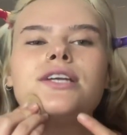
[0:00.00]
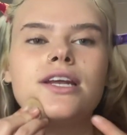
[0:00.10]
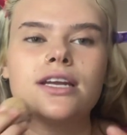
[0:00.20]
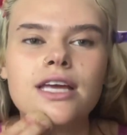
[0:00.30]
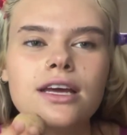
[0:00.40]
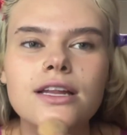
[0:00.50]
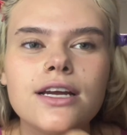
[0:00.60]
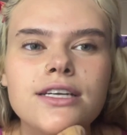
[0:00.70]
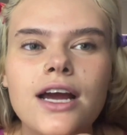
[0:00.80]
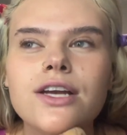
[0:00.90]
need to get
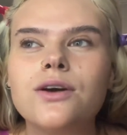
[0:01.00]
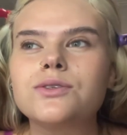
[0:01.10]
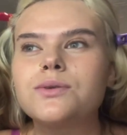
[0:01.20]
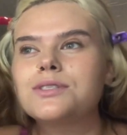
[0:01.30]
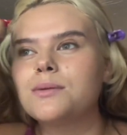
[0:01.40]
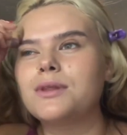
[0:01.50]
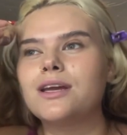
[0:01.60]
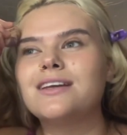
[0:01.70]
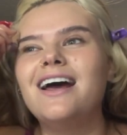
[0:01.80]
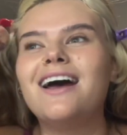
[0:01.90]
like diagnosed with
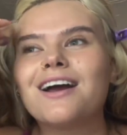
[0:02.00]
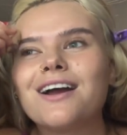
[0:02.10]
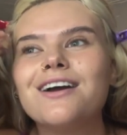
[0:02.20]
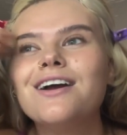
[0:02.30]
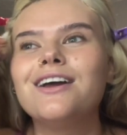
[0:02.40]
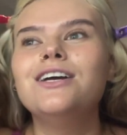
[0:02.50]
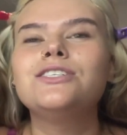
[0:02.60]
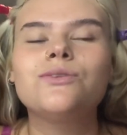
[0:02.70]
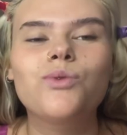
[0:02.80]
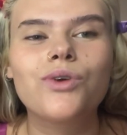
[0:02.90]
something
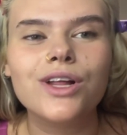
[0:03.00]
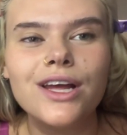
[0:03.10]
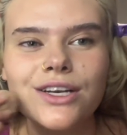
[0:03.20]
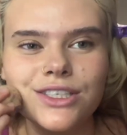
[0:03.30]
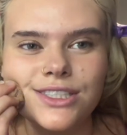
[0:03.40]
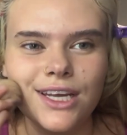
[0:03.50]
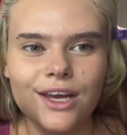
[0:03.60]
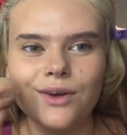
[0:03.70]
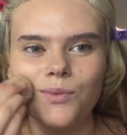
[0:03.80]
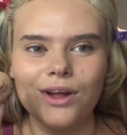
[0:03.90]
to really
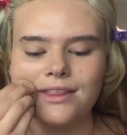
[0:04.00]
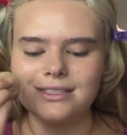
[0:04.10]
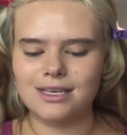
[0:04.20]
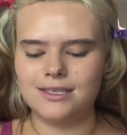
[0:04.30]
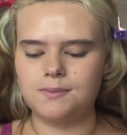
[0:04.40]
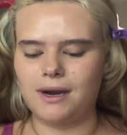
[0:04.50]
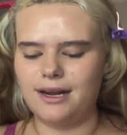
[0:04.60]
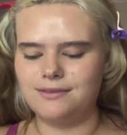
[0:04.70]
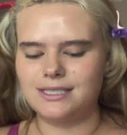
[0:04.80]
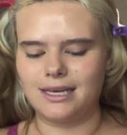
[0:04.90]
understand what this is, but I
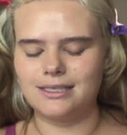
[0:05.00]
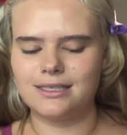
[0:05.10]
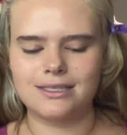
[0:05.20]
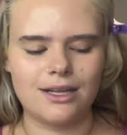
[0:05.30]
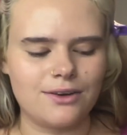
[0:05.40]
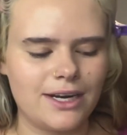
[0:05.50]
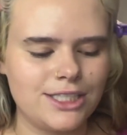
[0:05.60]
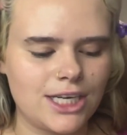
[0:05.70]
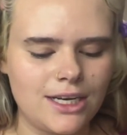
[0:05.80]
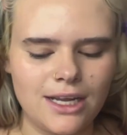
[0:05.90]
have skin
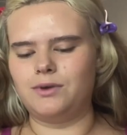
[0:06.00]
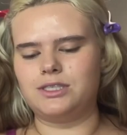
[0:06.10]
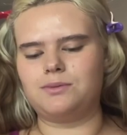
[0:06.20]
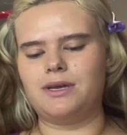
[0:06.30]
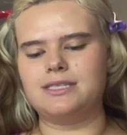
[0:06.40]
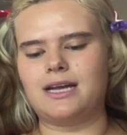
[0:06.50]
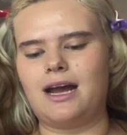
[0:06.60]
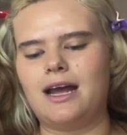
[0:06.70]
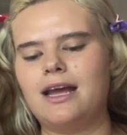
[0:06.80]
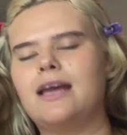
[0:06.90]
discoloration, which means
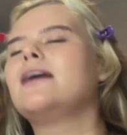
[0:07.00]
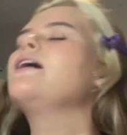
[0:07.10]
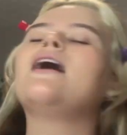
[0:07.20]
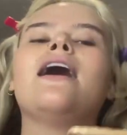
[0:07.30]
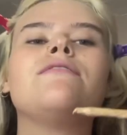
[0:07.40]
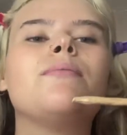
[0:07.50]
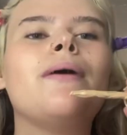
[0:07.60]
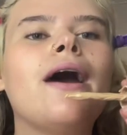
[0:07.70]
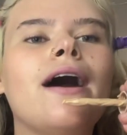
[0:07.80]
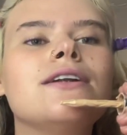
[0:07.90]
I have a
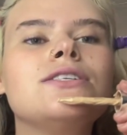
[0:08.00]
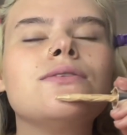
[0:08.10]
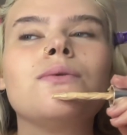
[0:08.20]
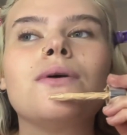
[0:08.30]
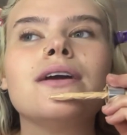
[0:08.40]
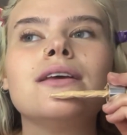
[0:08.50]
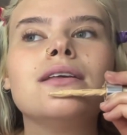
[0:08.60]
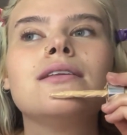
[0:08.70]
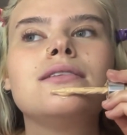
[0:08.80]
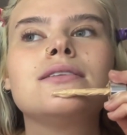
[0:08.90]
patch of white
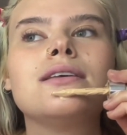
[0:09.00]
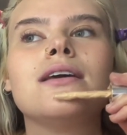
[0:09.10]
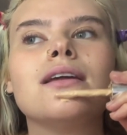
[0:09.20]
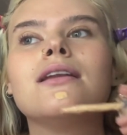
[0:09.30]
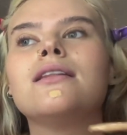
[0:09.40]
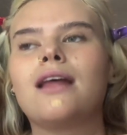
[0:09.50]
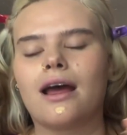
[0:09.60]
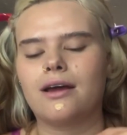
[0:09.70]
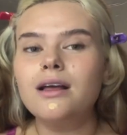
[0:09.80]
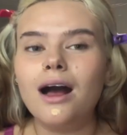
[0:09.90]
skin
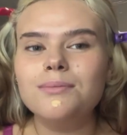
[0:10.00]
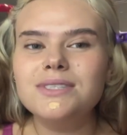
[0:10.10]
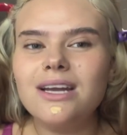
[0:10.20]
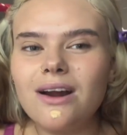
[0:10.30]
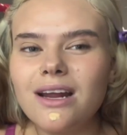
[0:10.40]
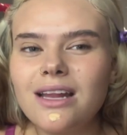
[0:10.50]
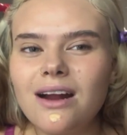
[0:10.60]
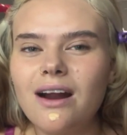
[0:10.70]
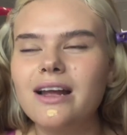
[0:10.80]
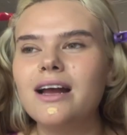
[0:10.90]
that comes here and
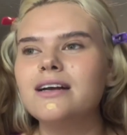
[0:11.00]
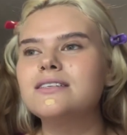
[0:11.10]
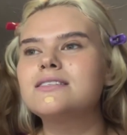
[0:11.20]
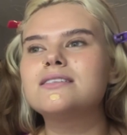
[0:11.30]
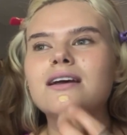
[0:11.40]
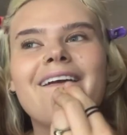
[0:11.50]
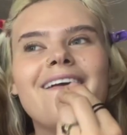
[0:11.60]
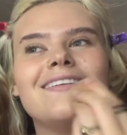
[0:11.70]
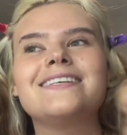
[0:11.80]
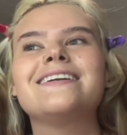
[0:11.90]
there, I guess.
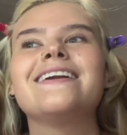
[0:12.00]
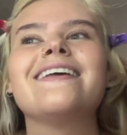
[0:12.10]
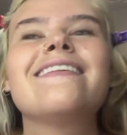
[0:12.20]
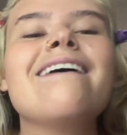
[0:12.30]
It's underneath.